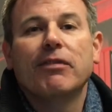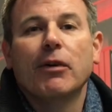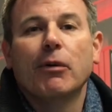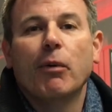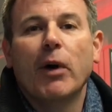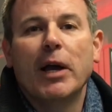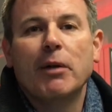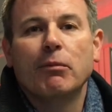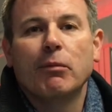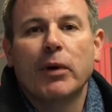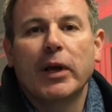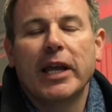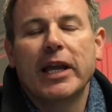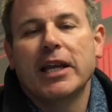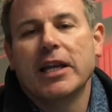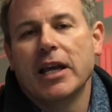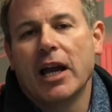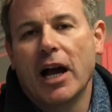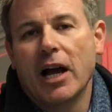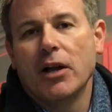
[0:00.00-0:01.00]
for when
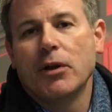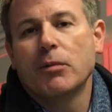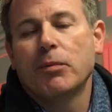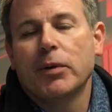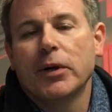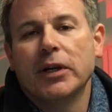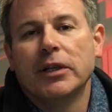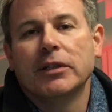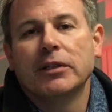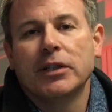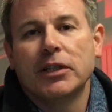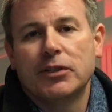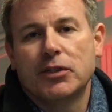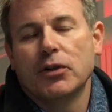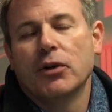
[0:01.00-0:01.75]
we open the